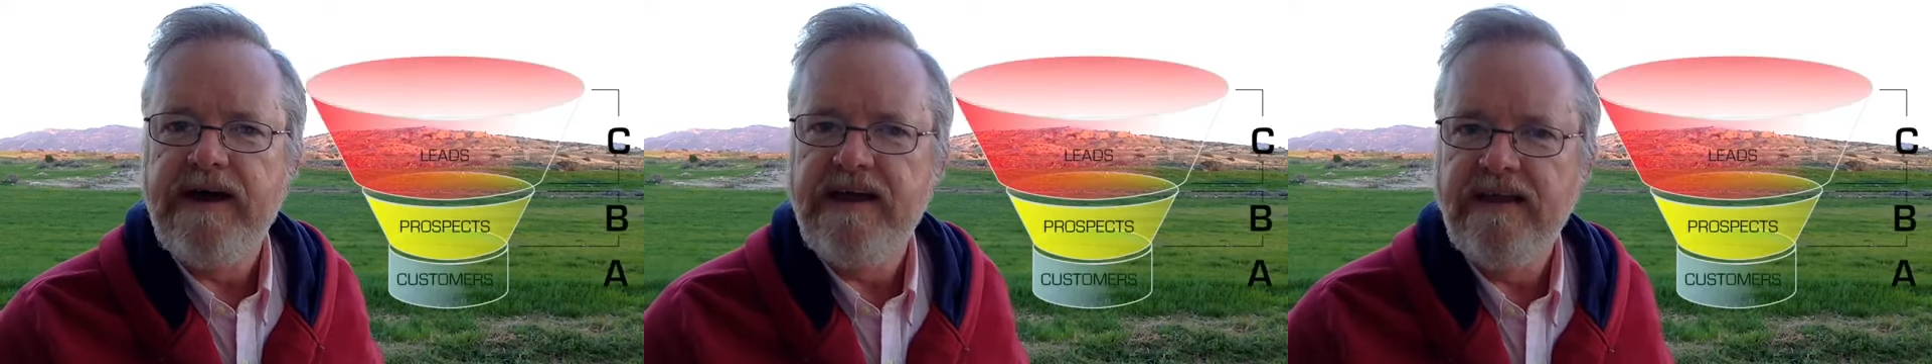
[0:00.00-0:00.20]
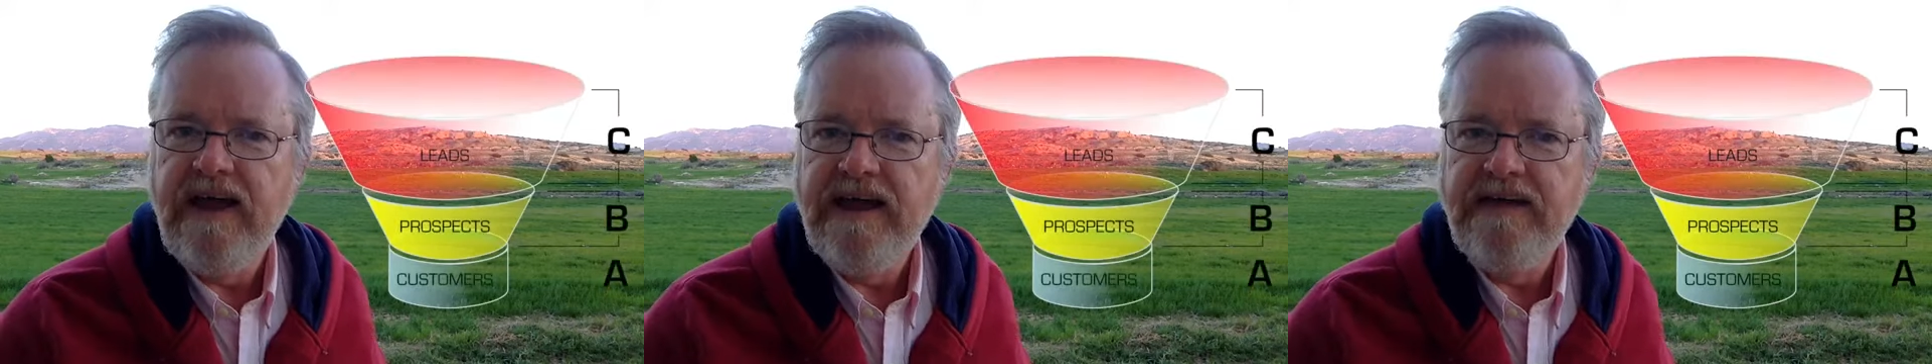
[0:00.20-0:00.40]

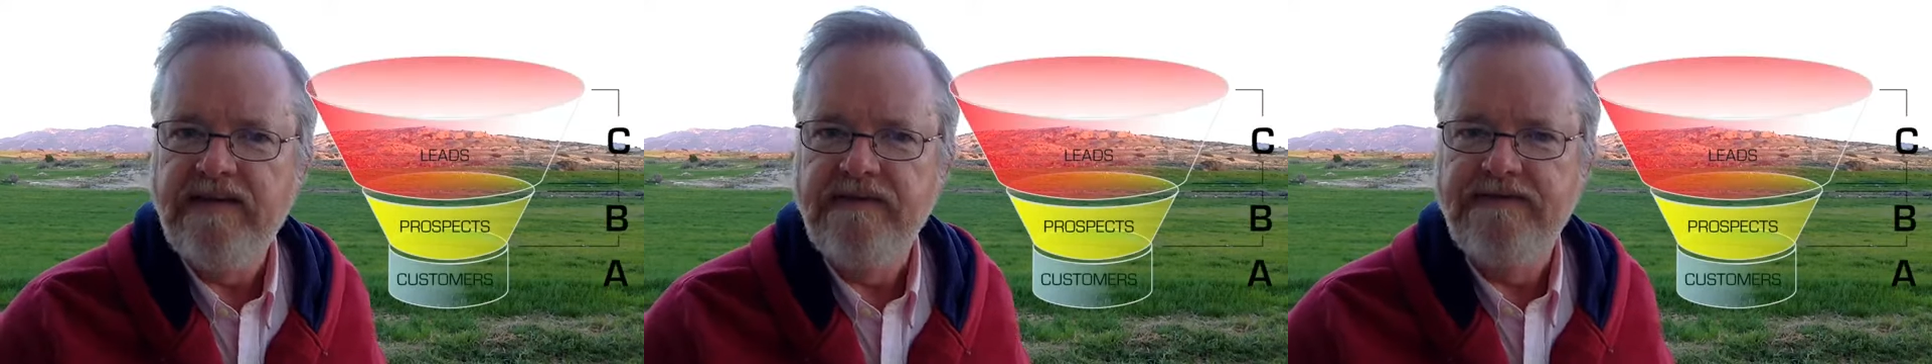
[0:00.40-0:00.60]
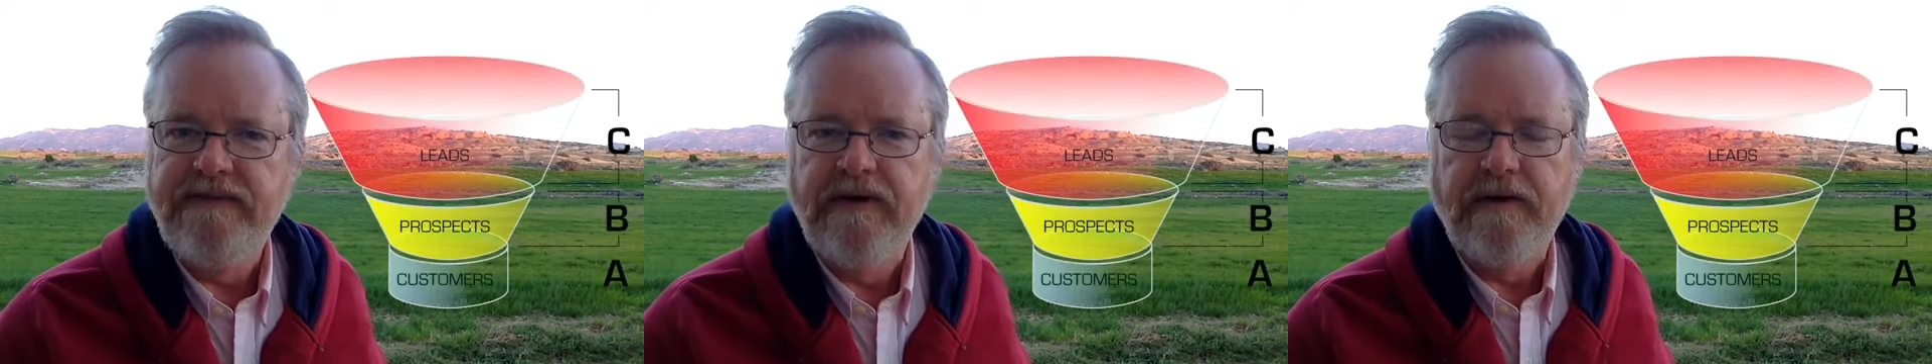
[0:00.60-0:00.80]
I
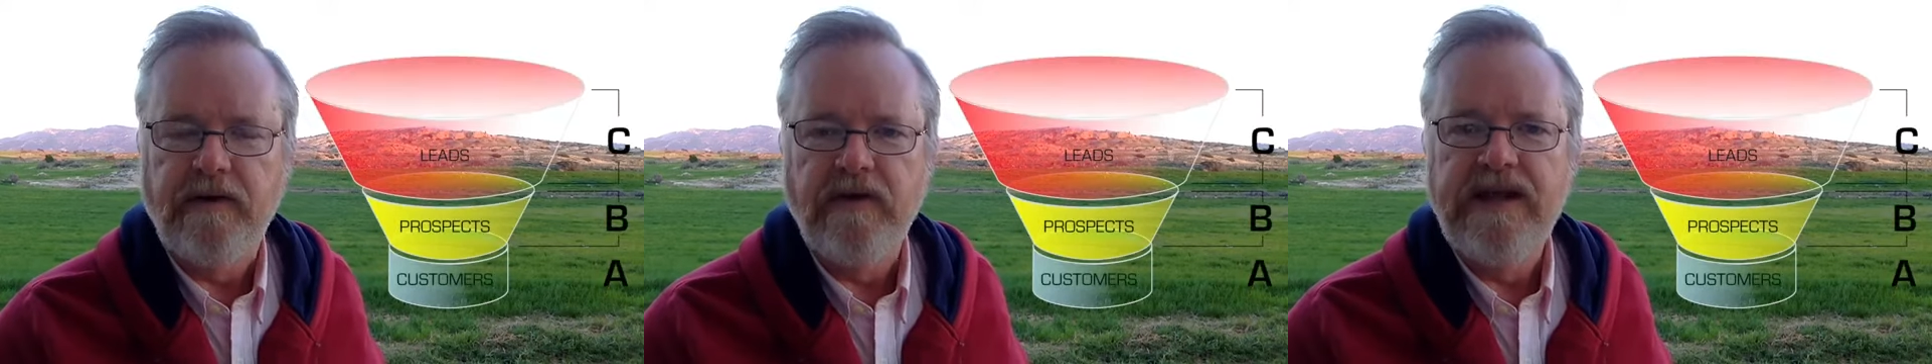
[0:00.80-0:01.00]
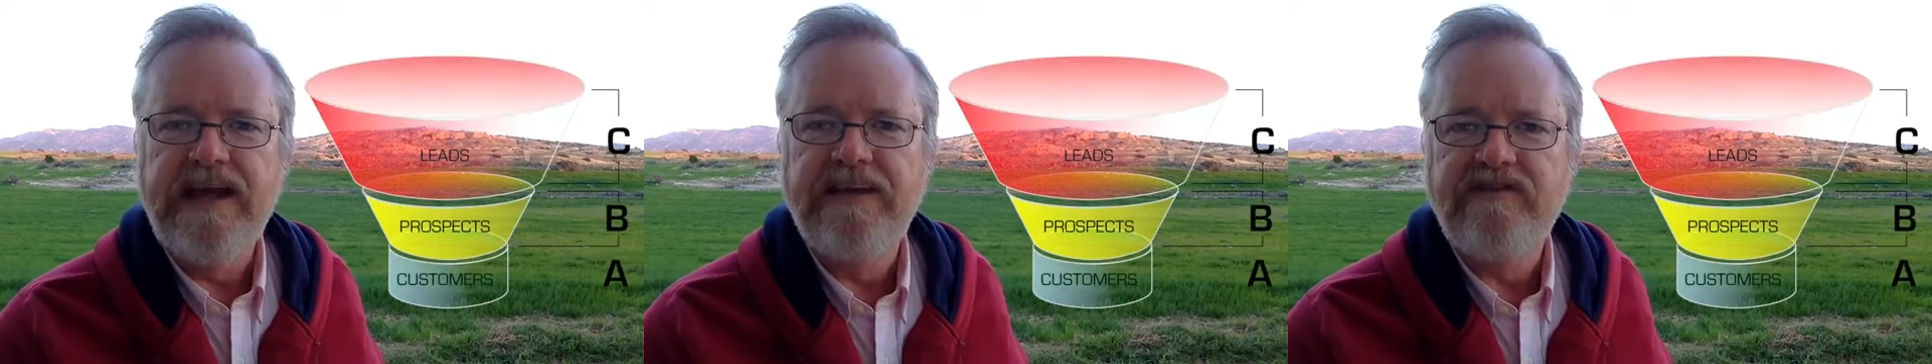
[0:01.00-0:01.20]
like the
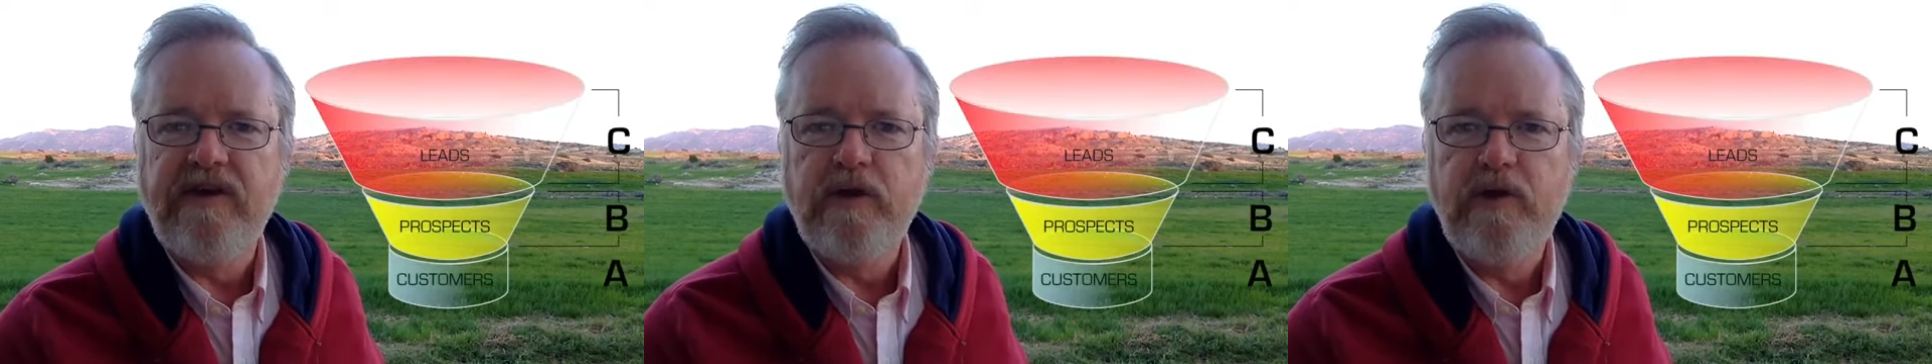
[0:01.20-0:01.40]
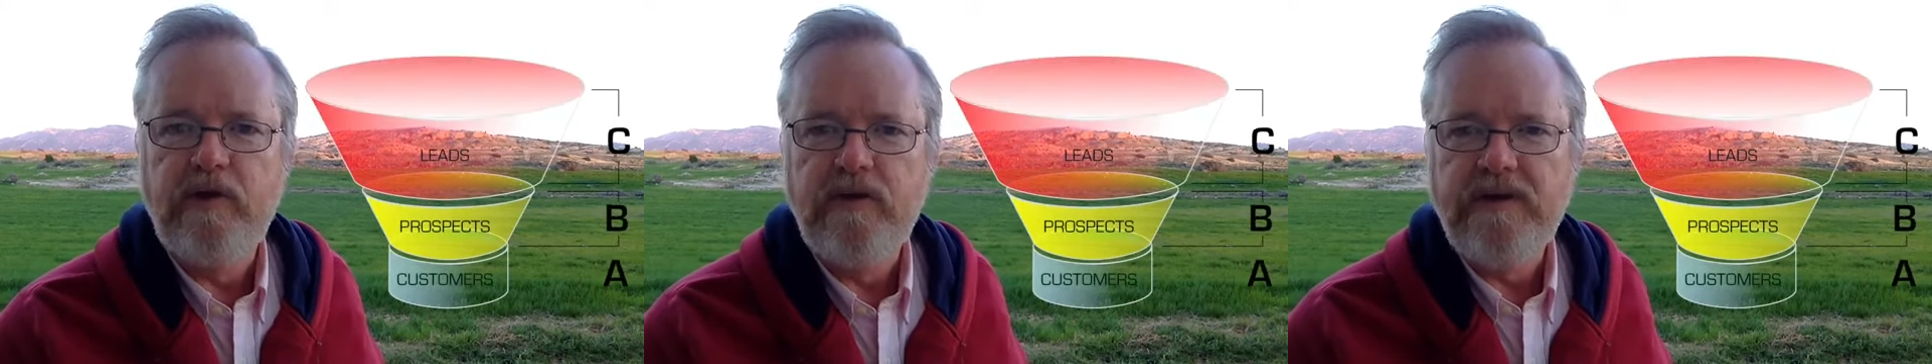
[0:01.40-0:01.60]
funnel.
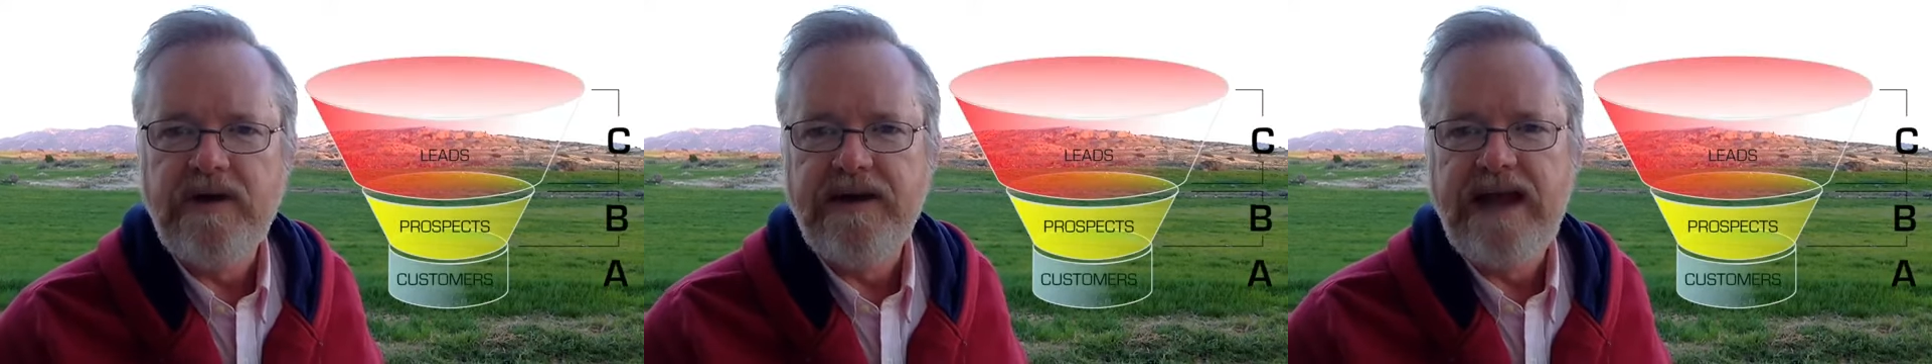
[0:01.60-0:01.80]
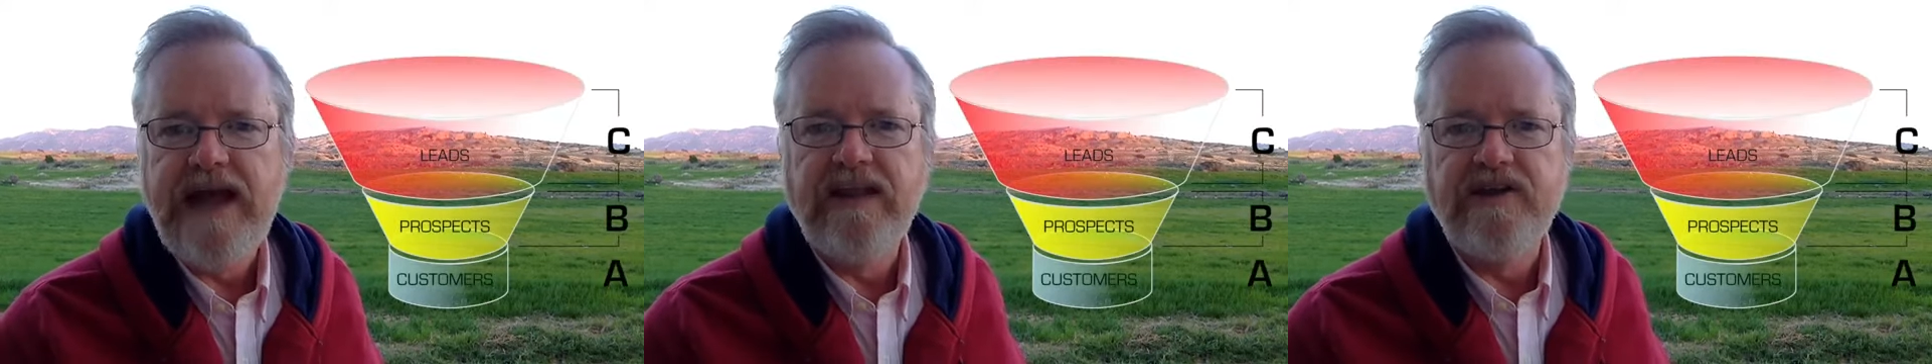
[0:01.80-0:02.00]
It's a
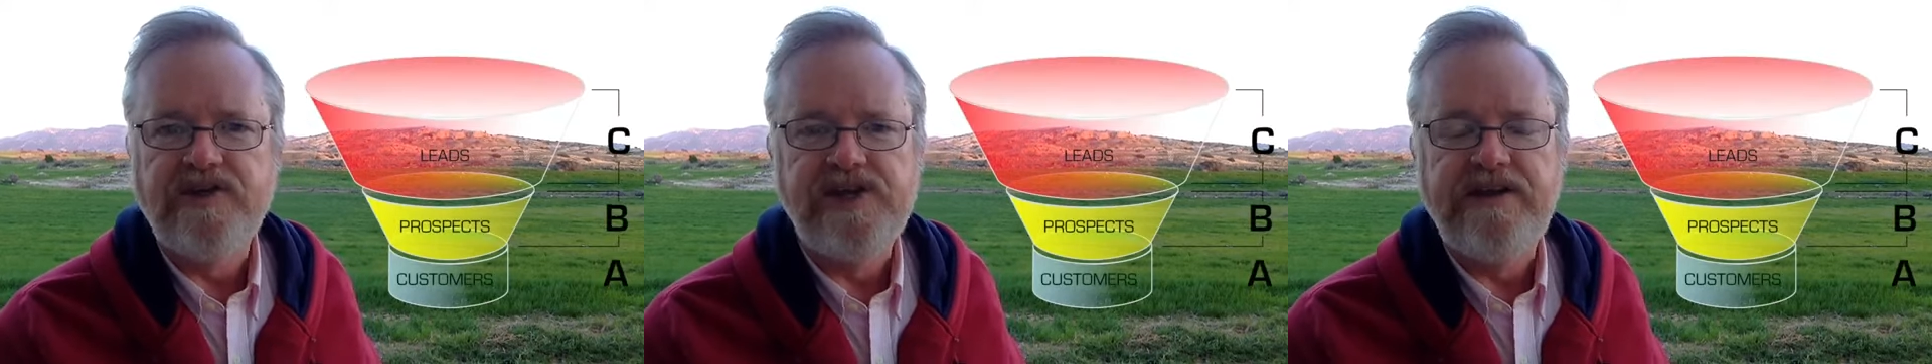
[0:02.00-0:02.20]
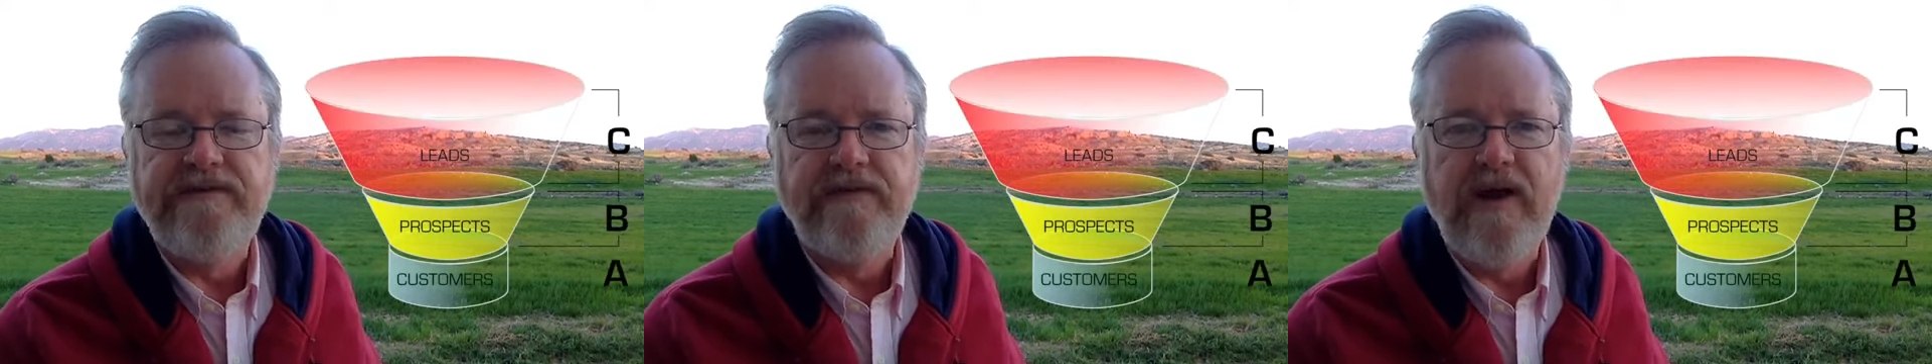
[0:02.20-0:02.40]
good
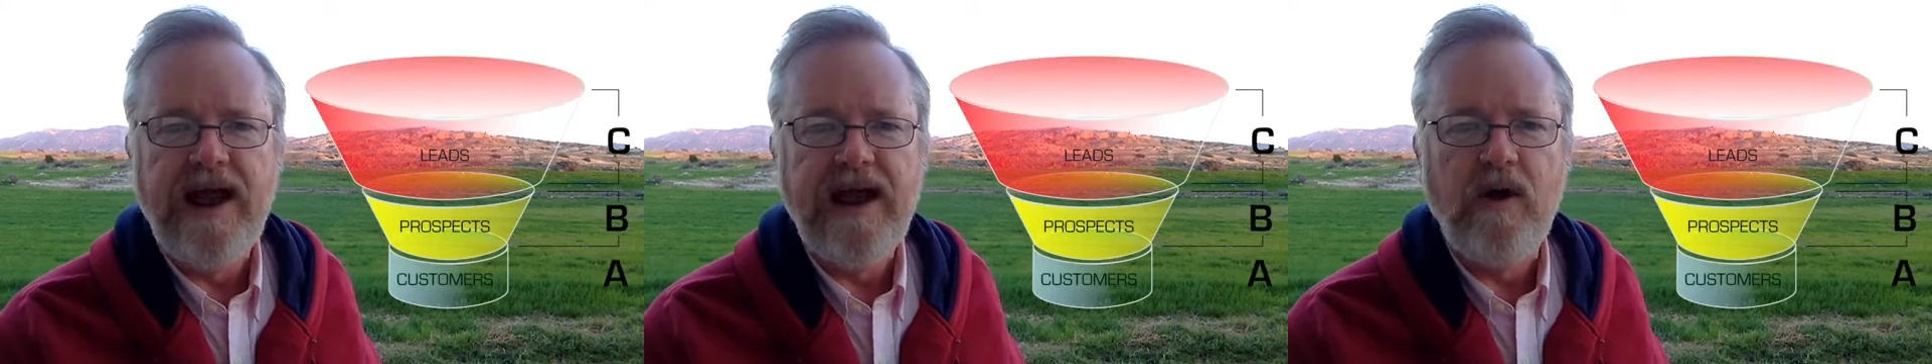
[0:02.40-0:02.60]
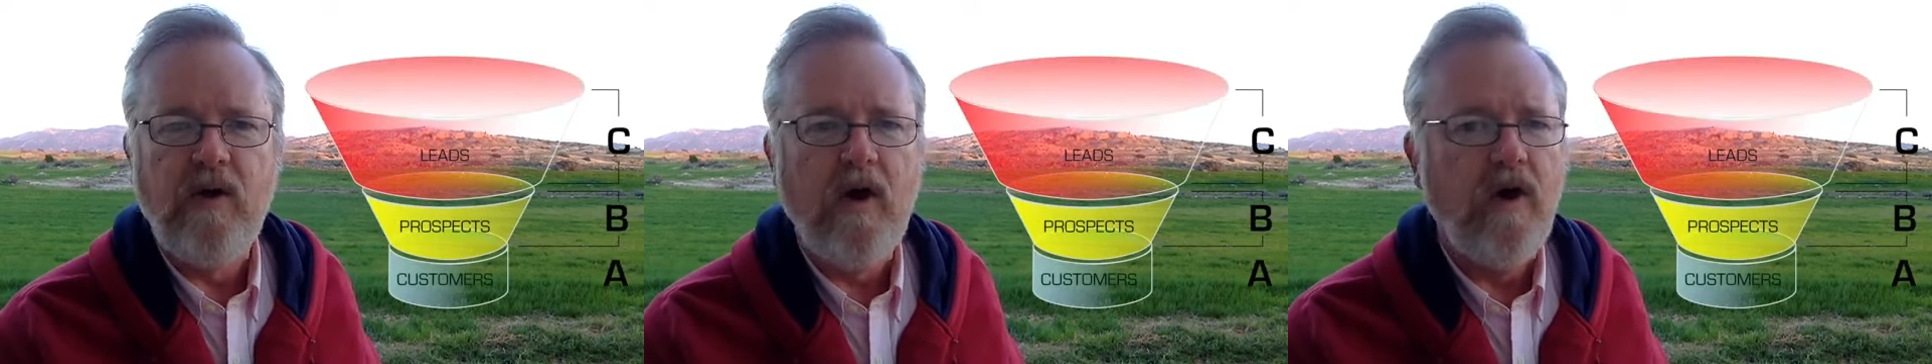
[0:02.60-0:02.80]
analogy for
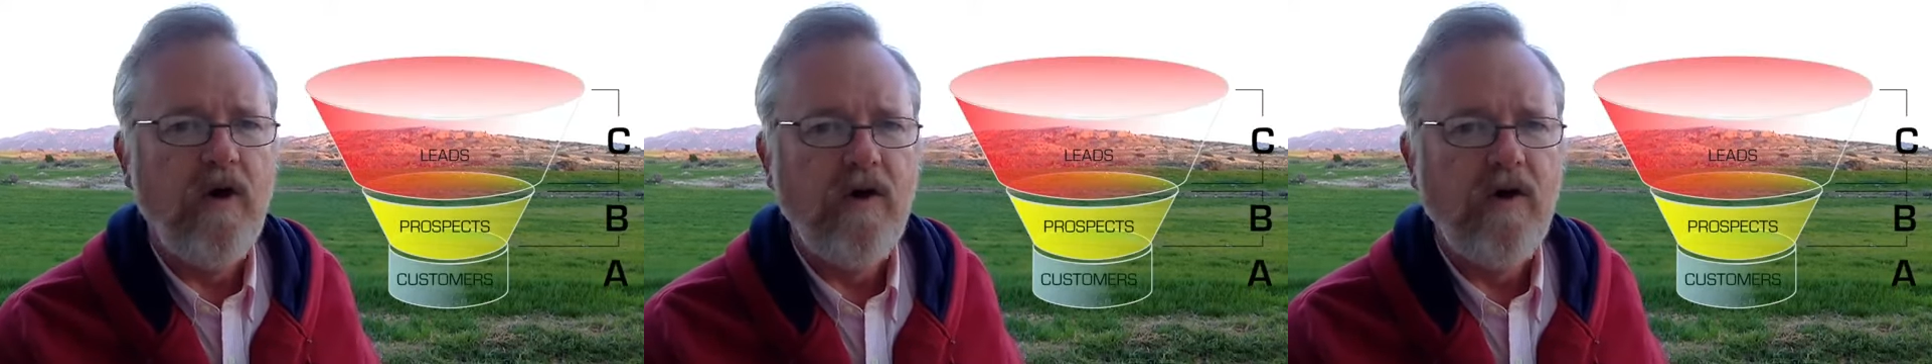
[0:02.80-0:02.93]
how